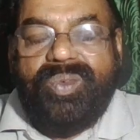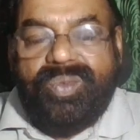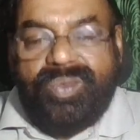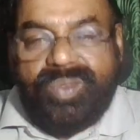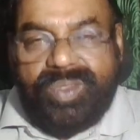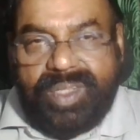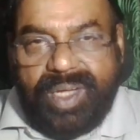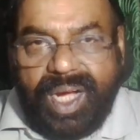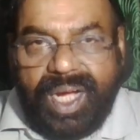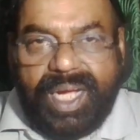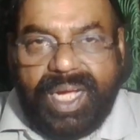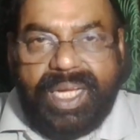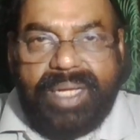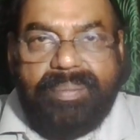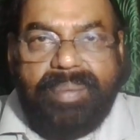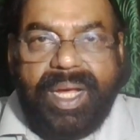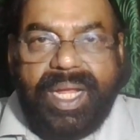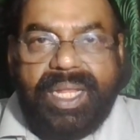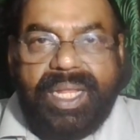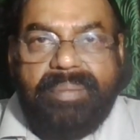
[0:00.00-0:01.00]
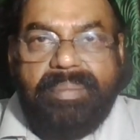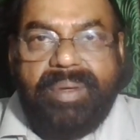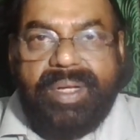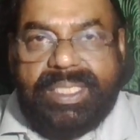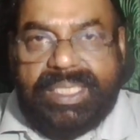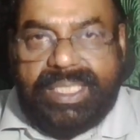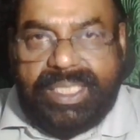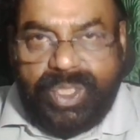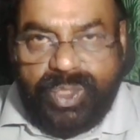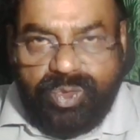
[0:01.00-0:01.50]
target Bharat
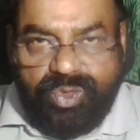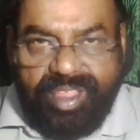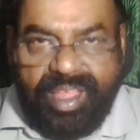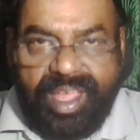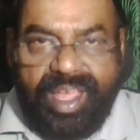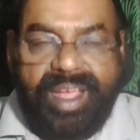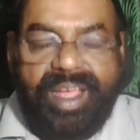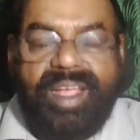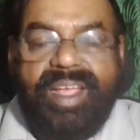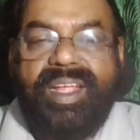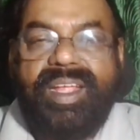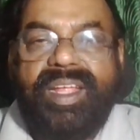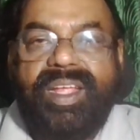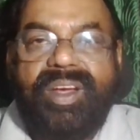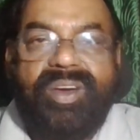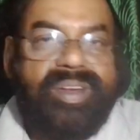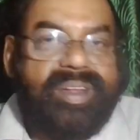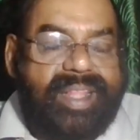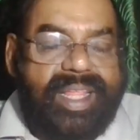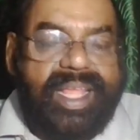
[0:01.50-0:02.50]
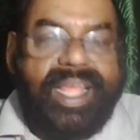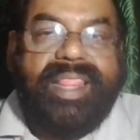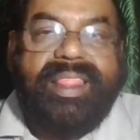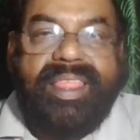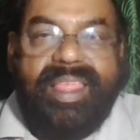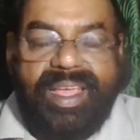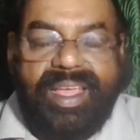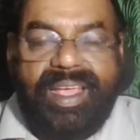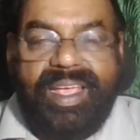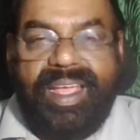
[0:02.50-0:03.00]
because you think, or they
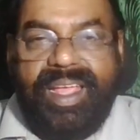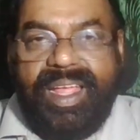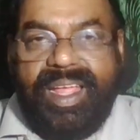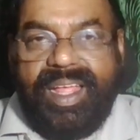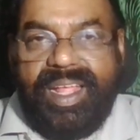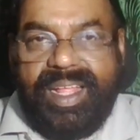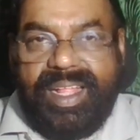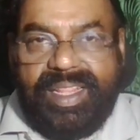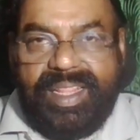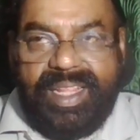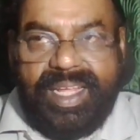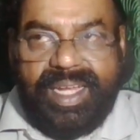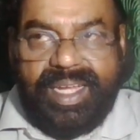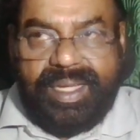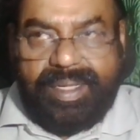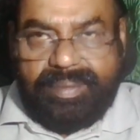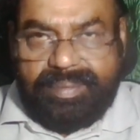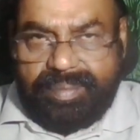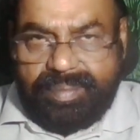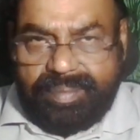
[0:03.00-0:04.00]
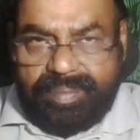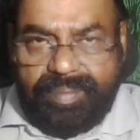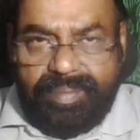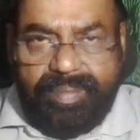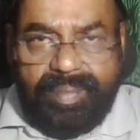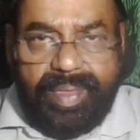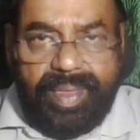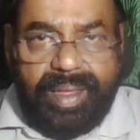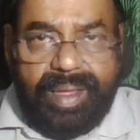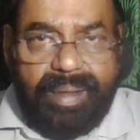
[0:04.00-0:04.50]
think, that
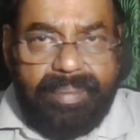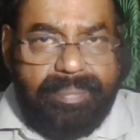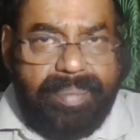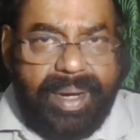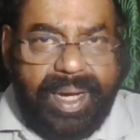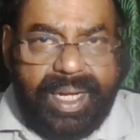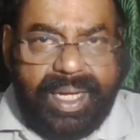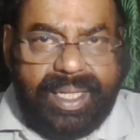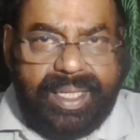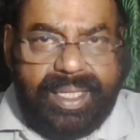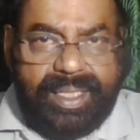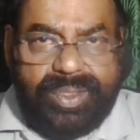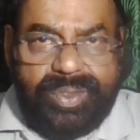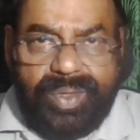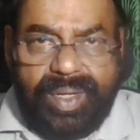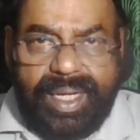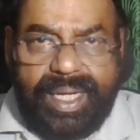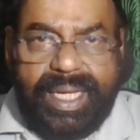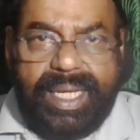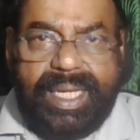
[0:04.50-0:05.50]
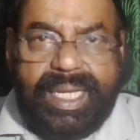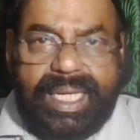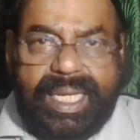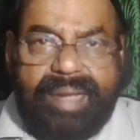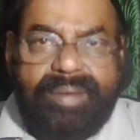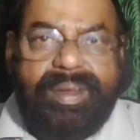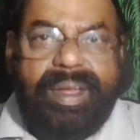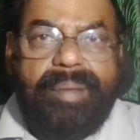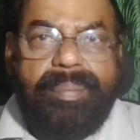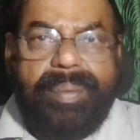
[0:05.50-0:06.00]
Bharat is only
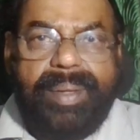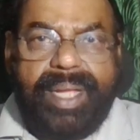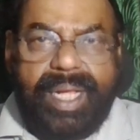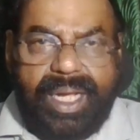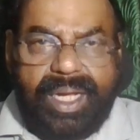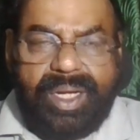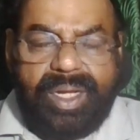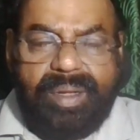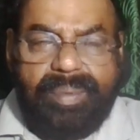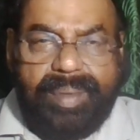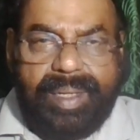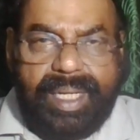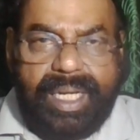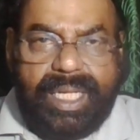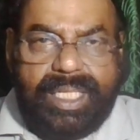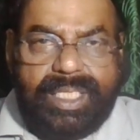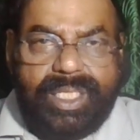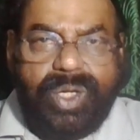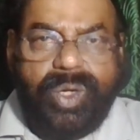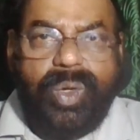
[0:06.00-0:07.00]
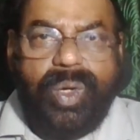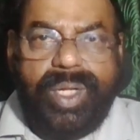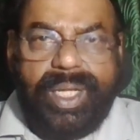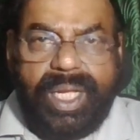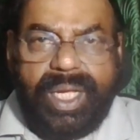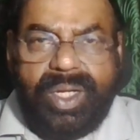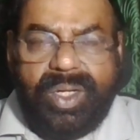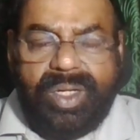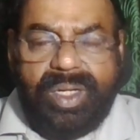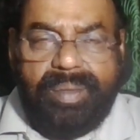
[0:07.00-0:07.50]
developing economically, it's a growing
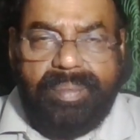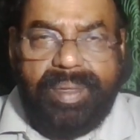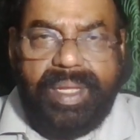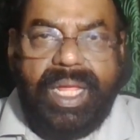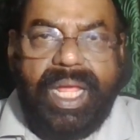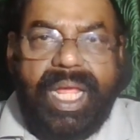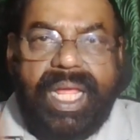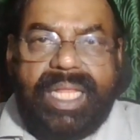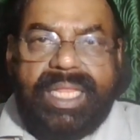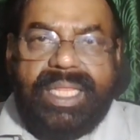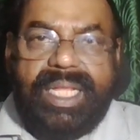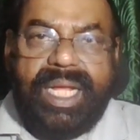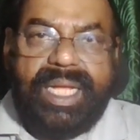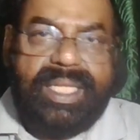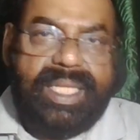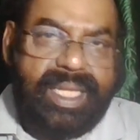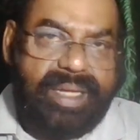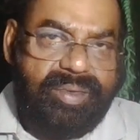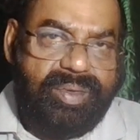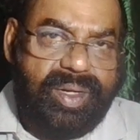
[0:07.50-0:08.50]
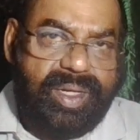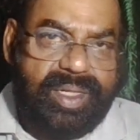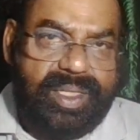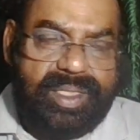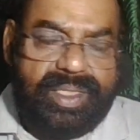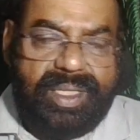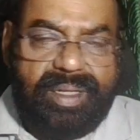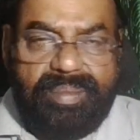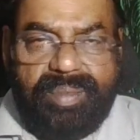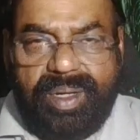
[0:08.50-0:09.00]
economy, that they want to
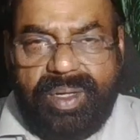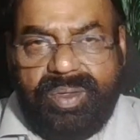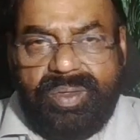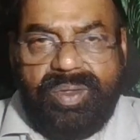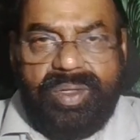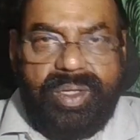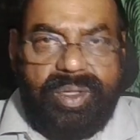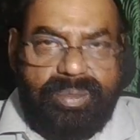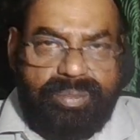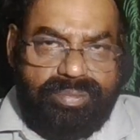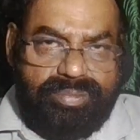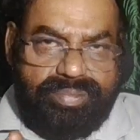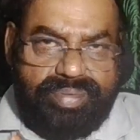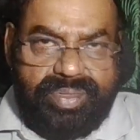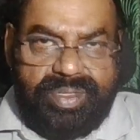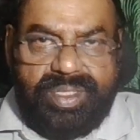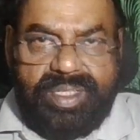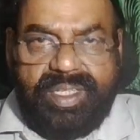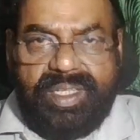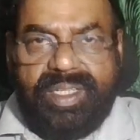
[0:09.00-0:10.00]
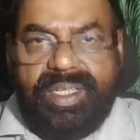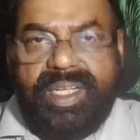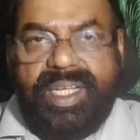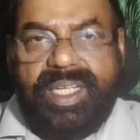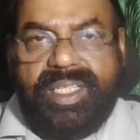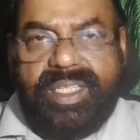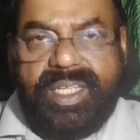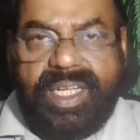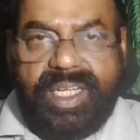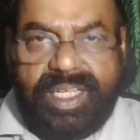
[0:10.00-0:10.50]
somehow put
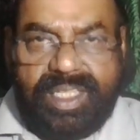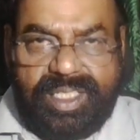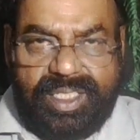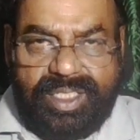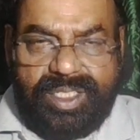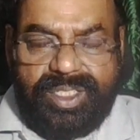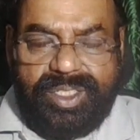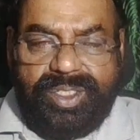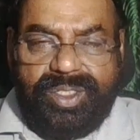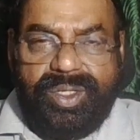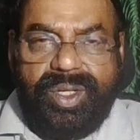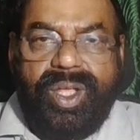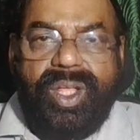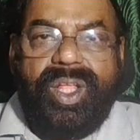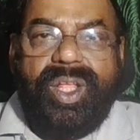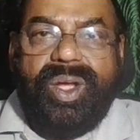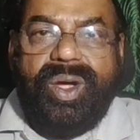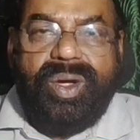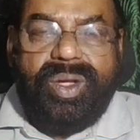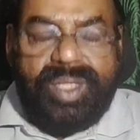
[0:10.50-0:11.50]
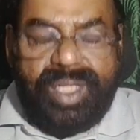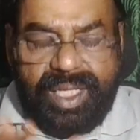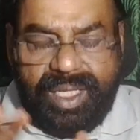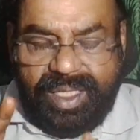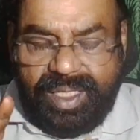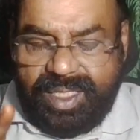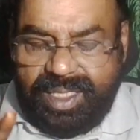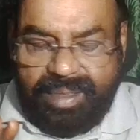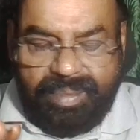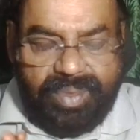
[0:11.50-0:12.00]
arrest to, or
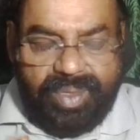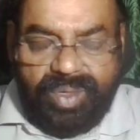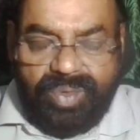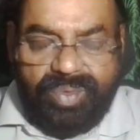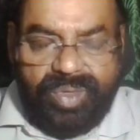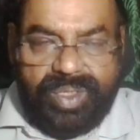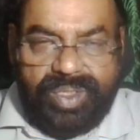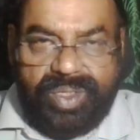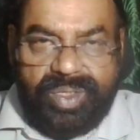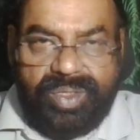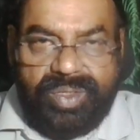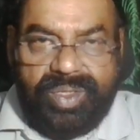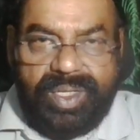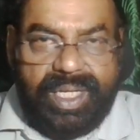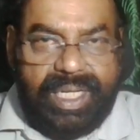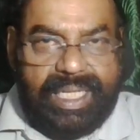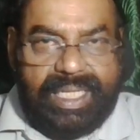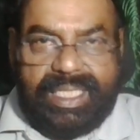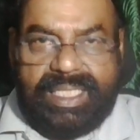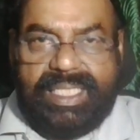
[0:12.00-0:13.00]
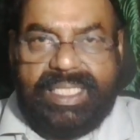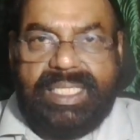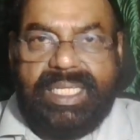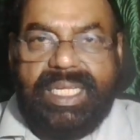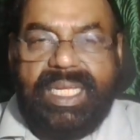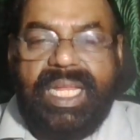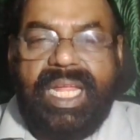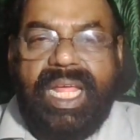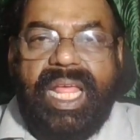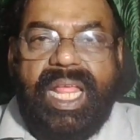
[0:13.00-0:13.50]
they somehow wanted to arrest it.
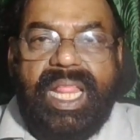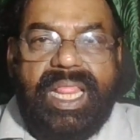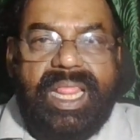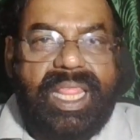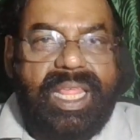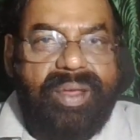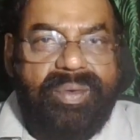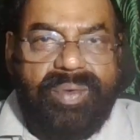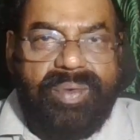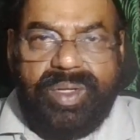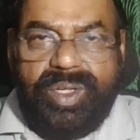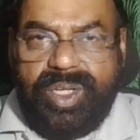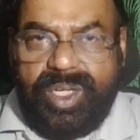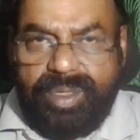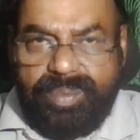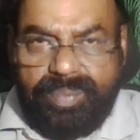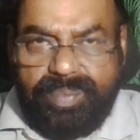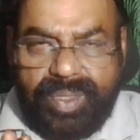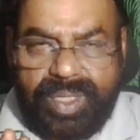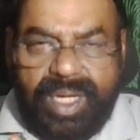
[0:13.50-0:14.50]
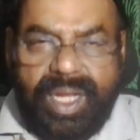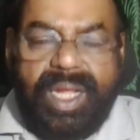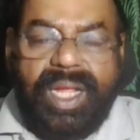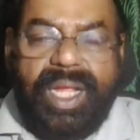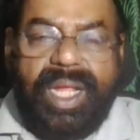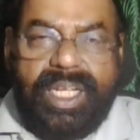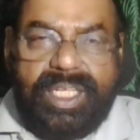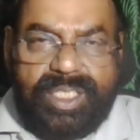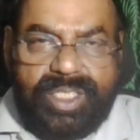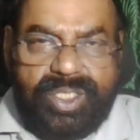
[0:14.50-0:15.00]
They wanted to put
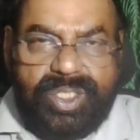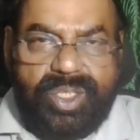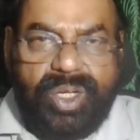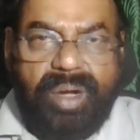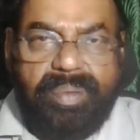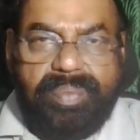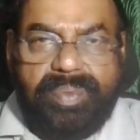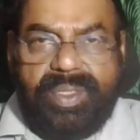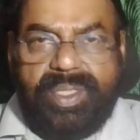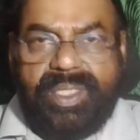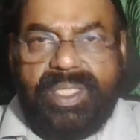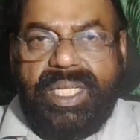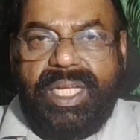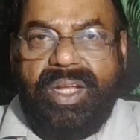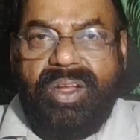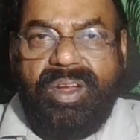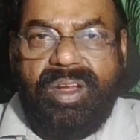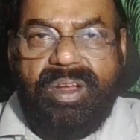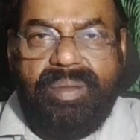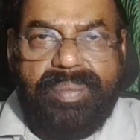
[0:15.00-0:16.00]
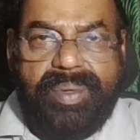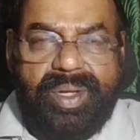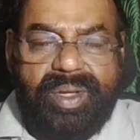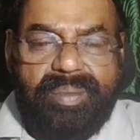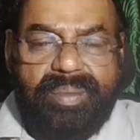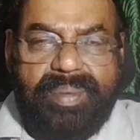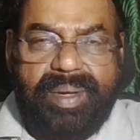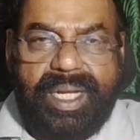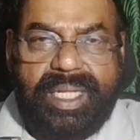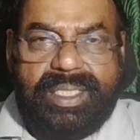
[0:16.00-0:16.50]
a stop to the development
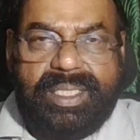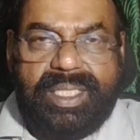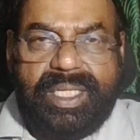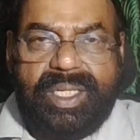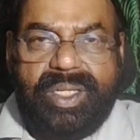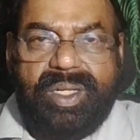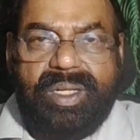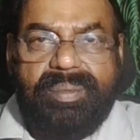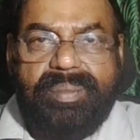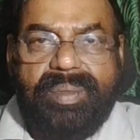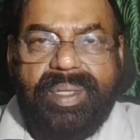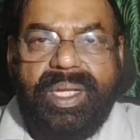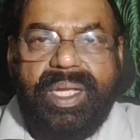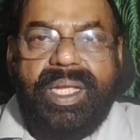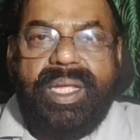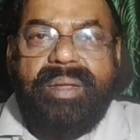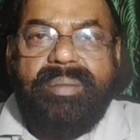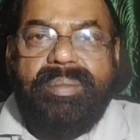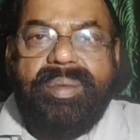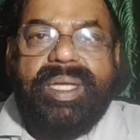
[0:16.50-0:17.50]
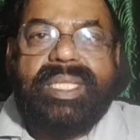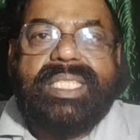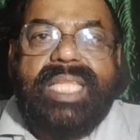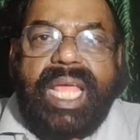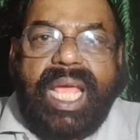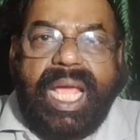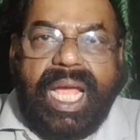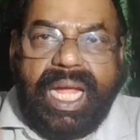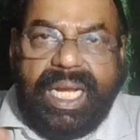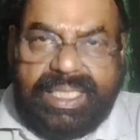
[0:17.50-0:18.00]
of Bharat's economy because
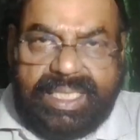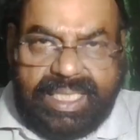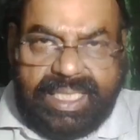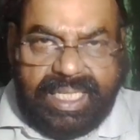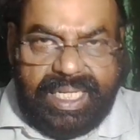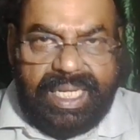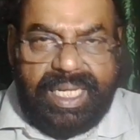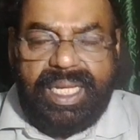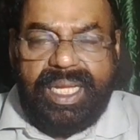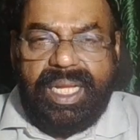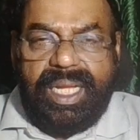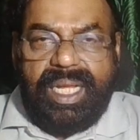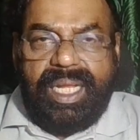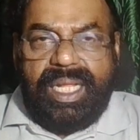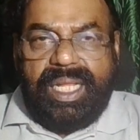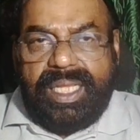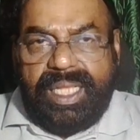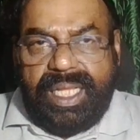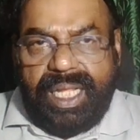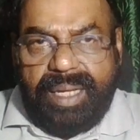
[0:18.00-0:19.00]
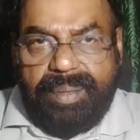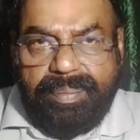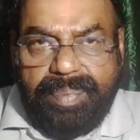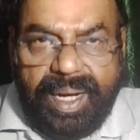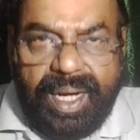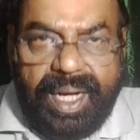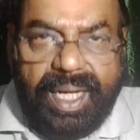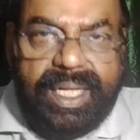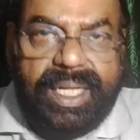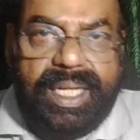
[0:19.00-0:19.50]
they consider that
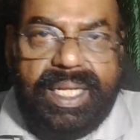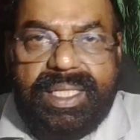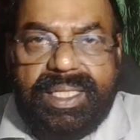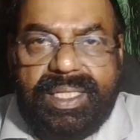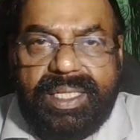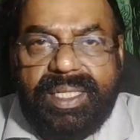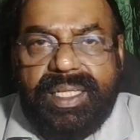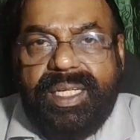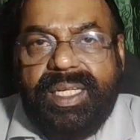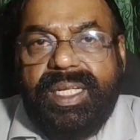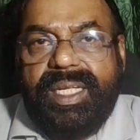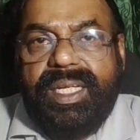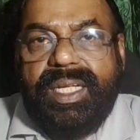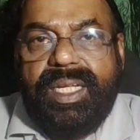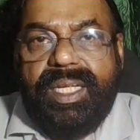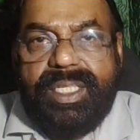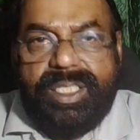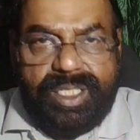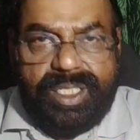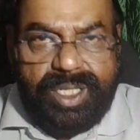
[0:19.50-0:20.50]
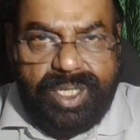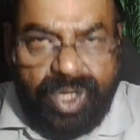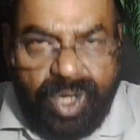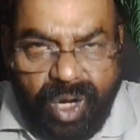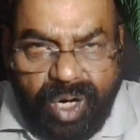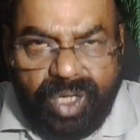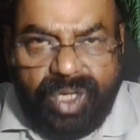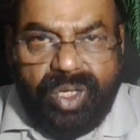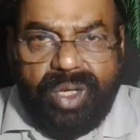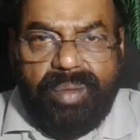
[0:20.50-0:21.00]
Bharat is
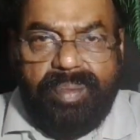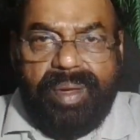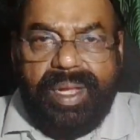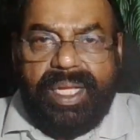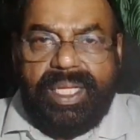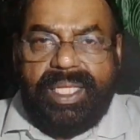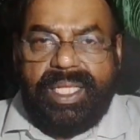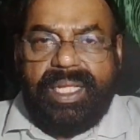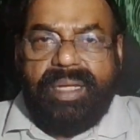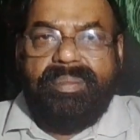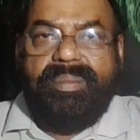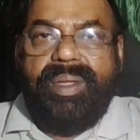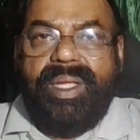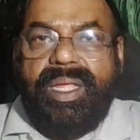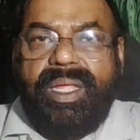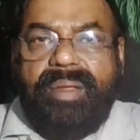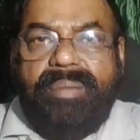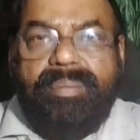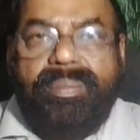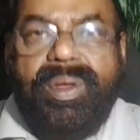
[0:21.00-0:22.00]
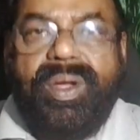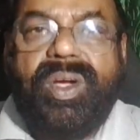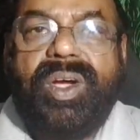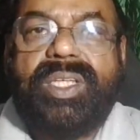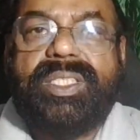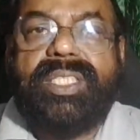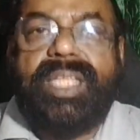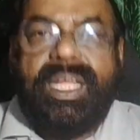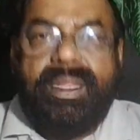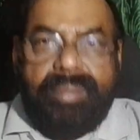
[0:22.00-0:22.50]
not obeying them
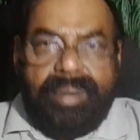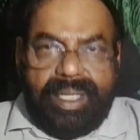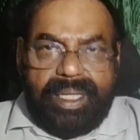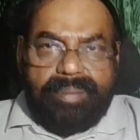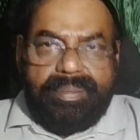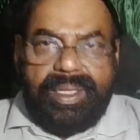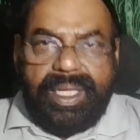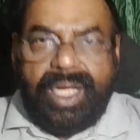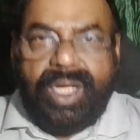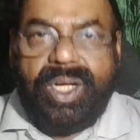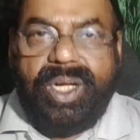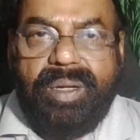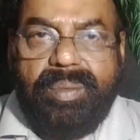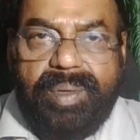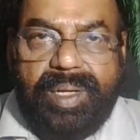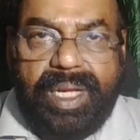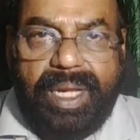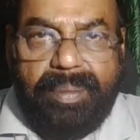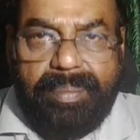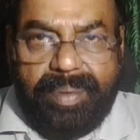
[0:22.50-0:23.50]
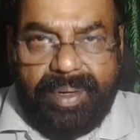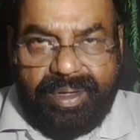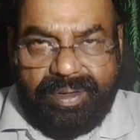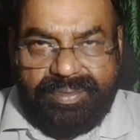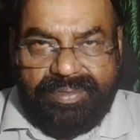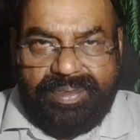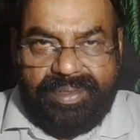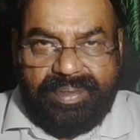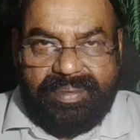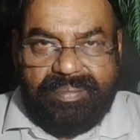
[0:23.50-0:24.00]
because they are becoming economically powerful.